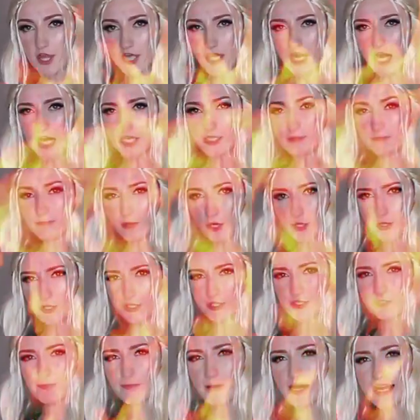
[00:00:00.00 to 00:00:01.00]
The
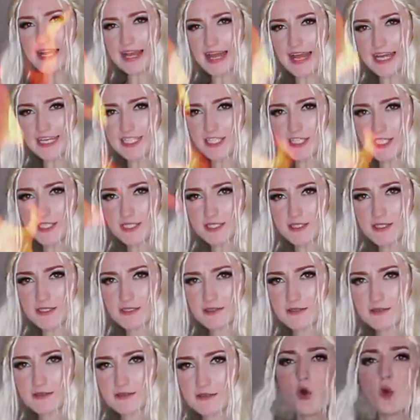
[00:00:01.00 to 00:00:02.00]
unbothered by
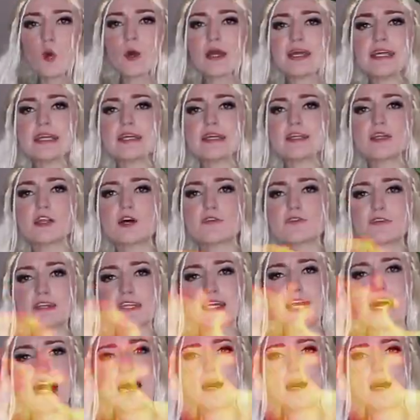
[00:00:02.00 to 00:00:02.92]
haters, queen of the